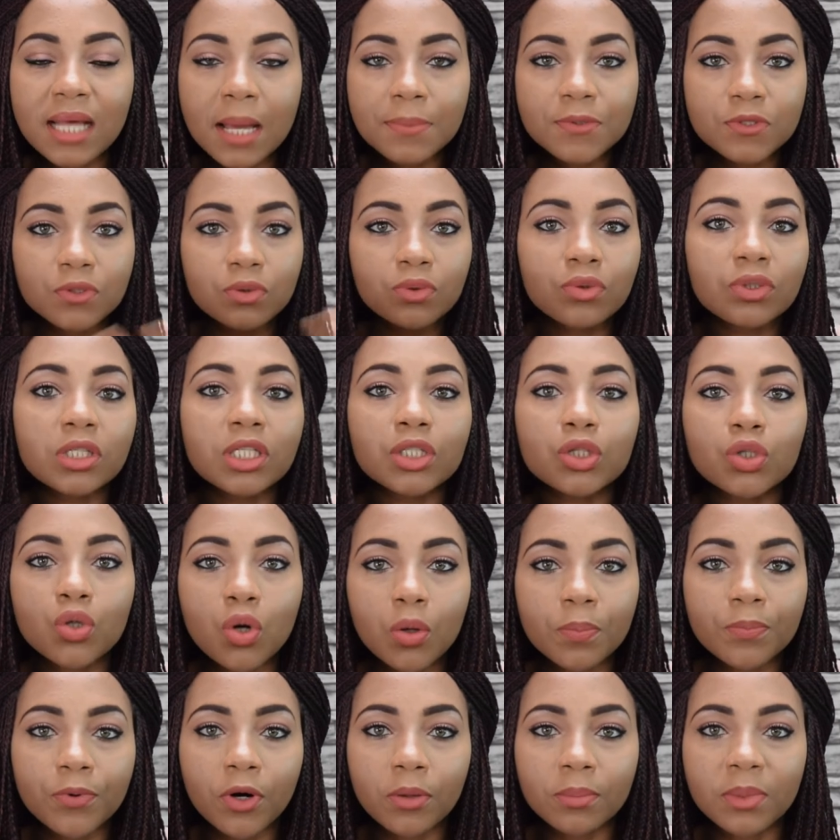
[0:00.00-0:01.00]
absolutely
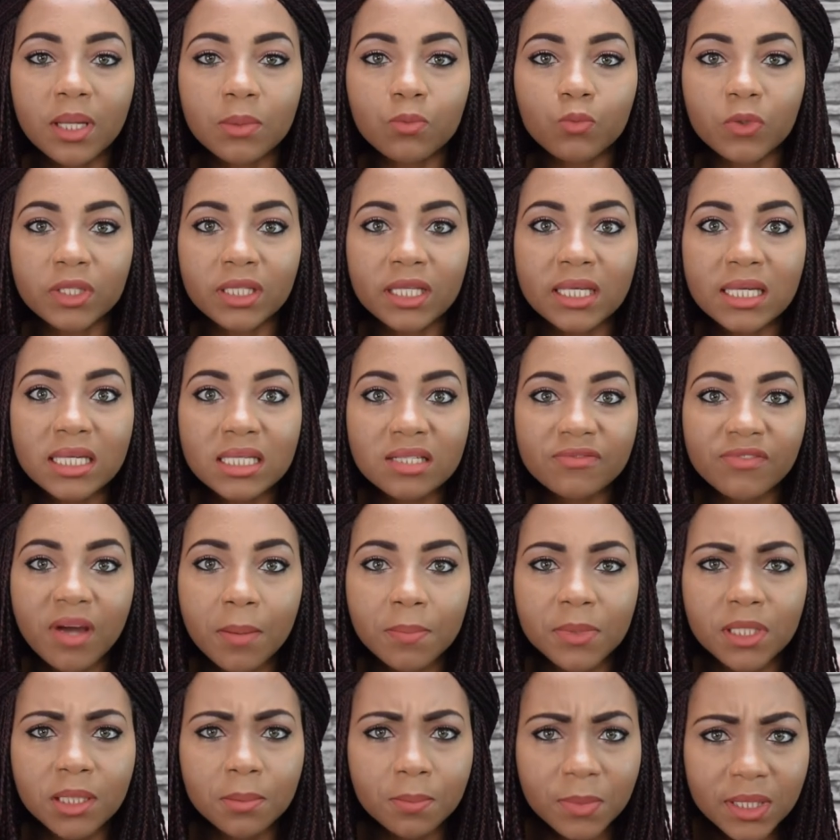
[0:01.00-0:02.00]
no problem with his
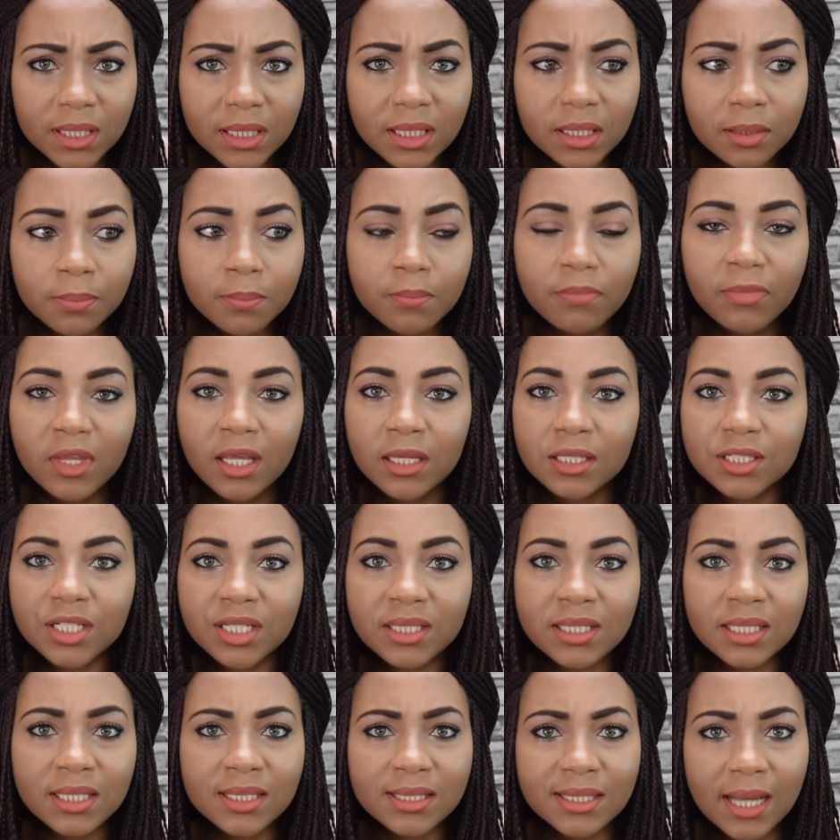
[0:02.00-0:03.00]
family, meaning
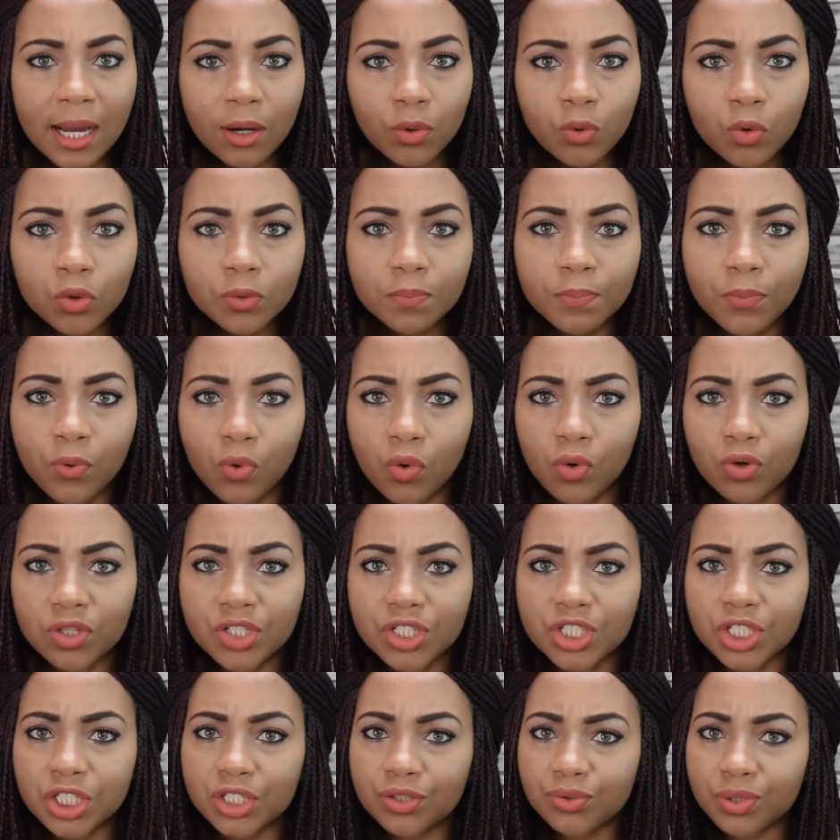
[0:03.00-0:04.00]
she's in their good
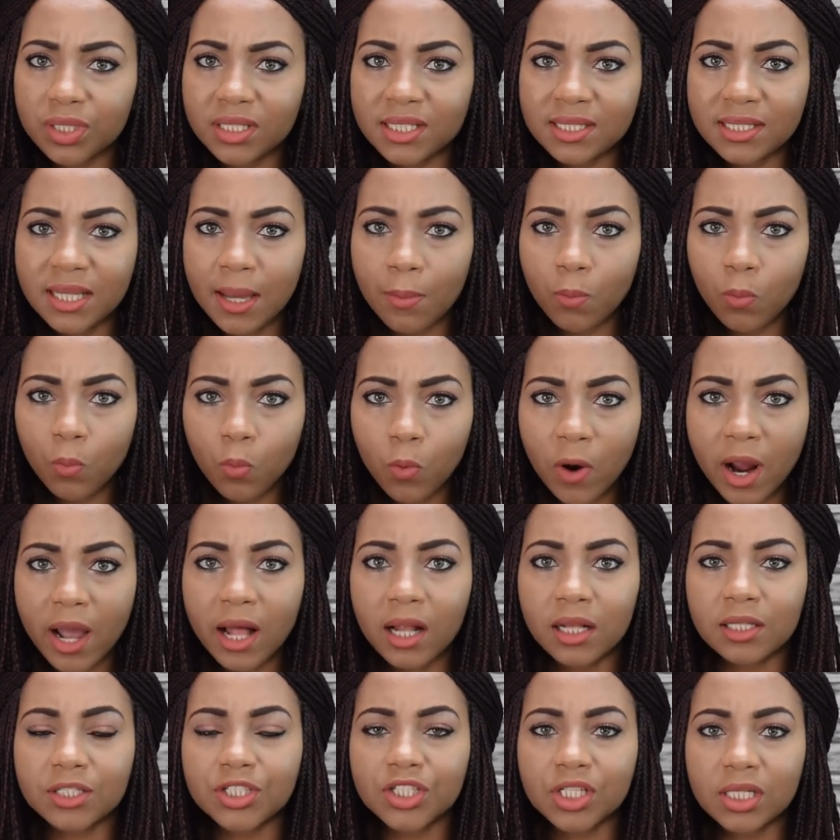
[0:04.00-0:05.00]
books, she treats them
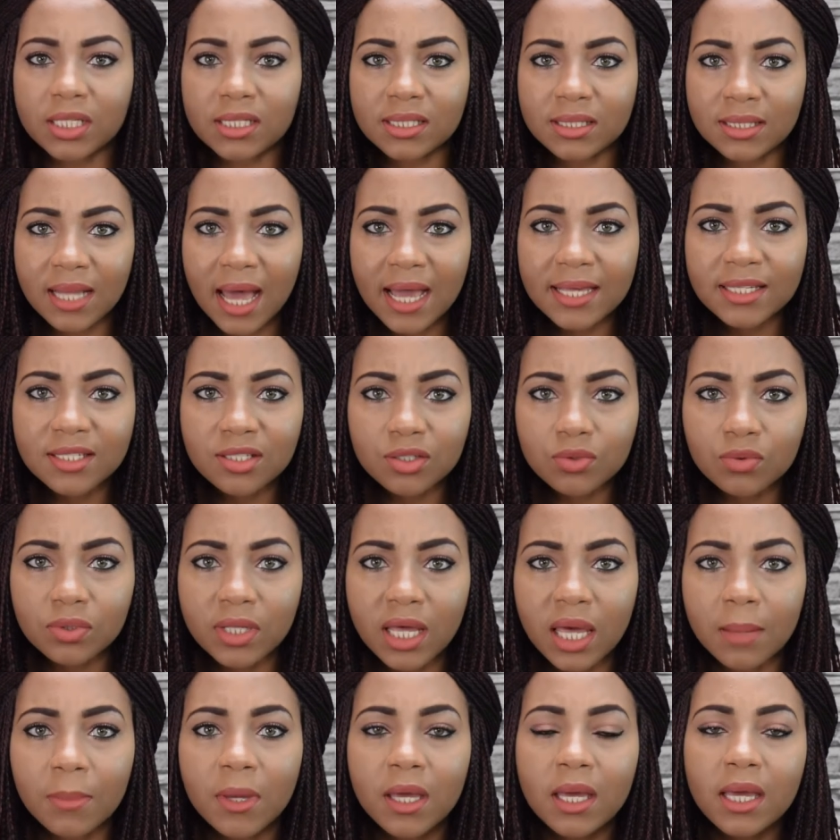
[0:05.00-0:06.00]
well, she is nice to
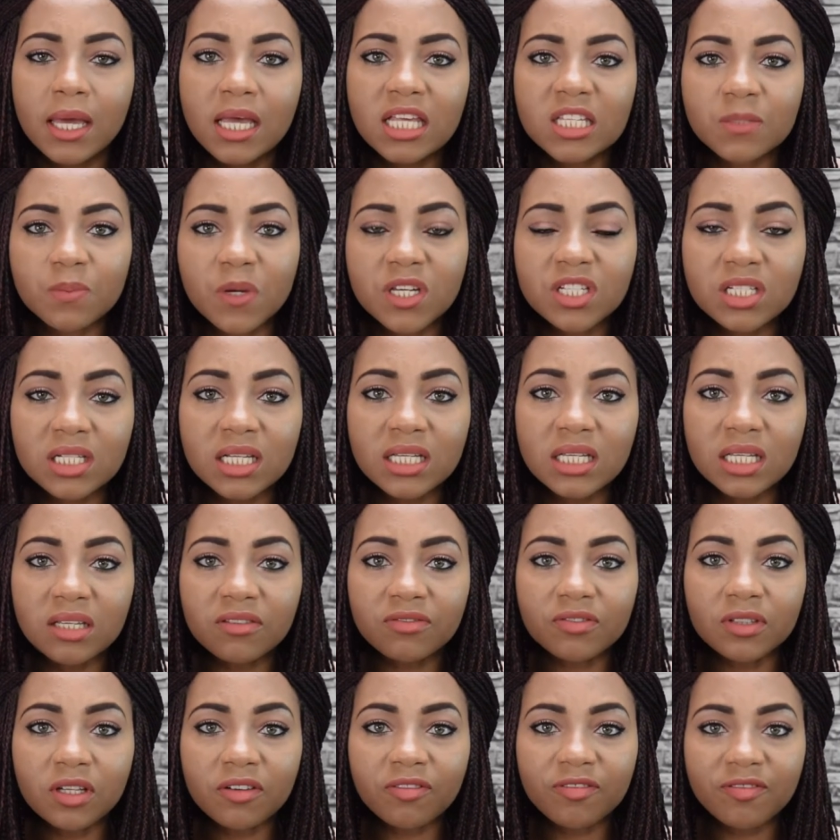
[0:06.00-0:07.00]
them, especially
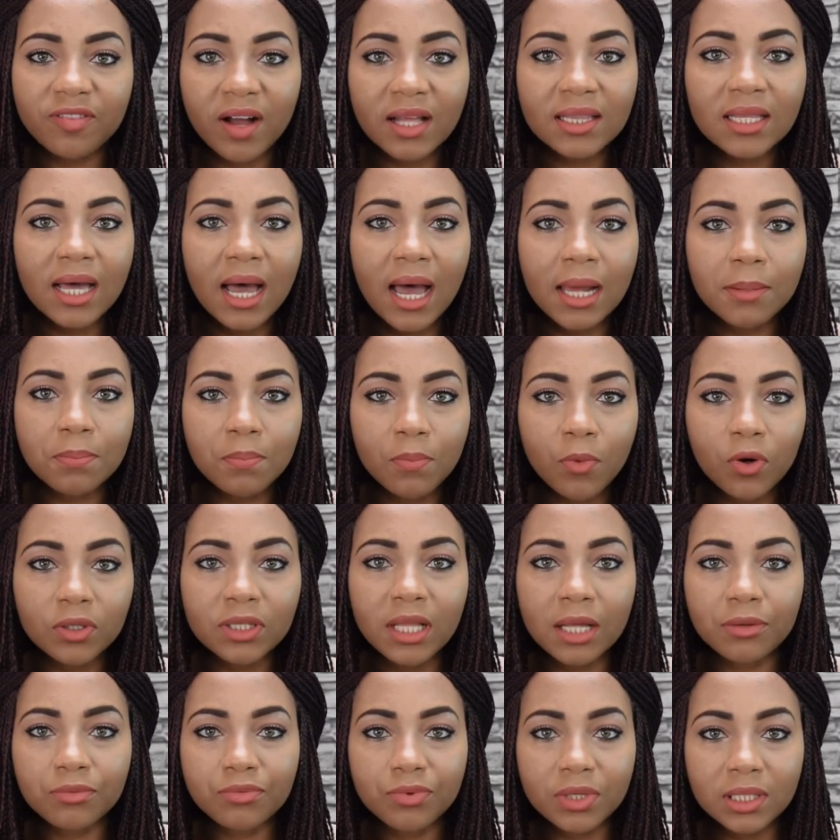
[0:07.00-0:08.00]
if the father and
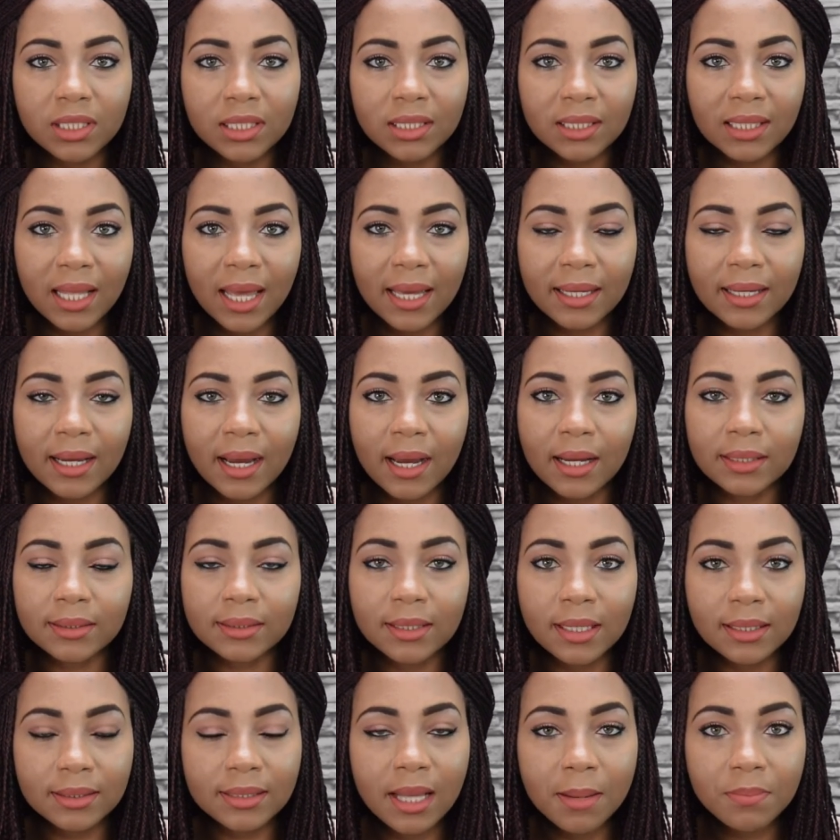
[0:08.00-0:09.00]
mother really like her,
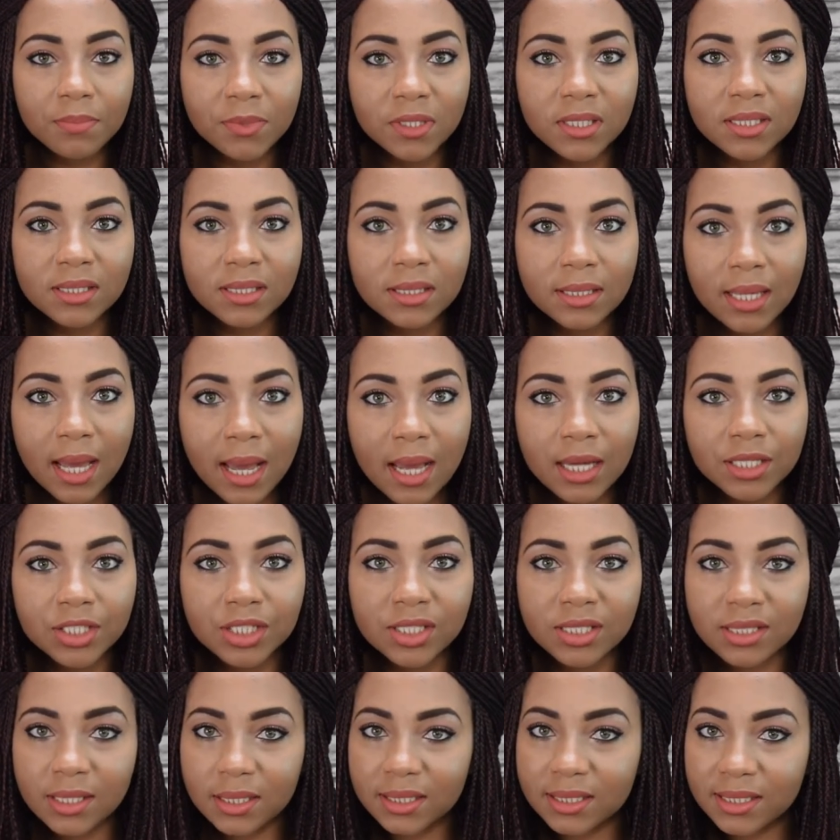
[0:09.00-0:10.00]
then that means, yeah,
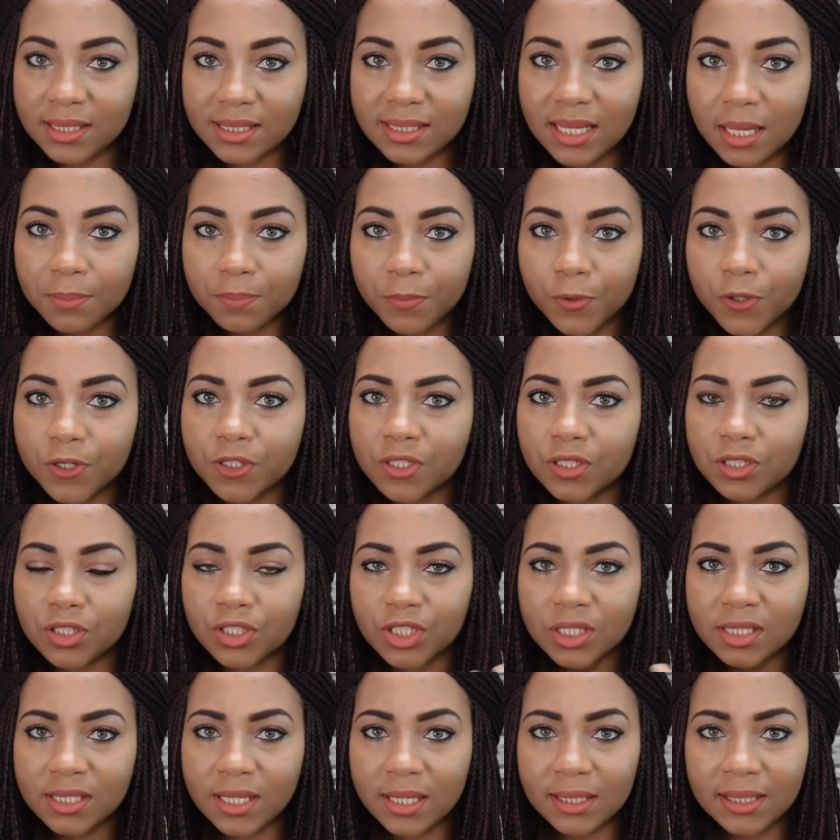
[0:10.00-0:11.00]
she's a decent person,
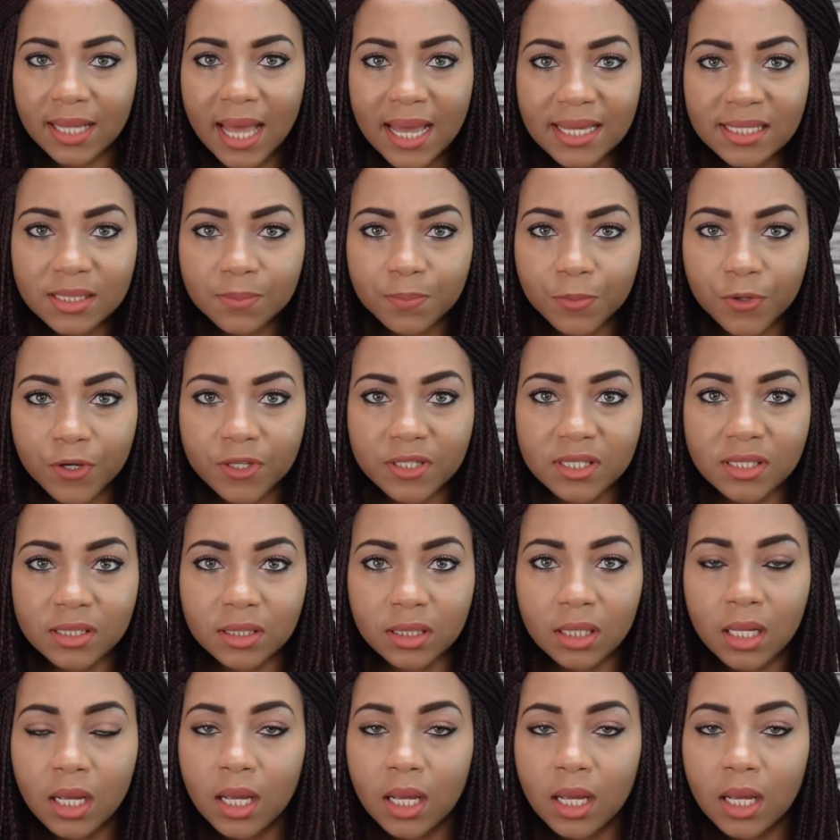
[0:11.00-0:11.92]
she's a nice person.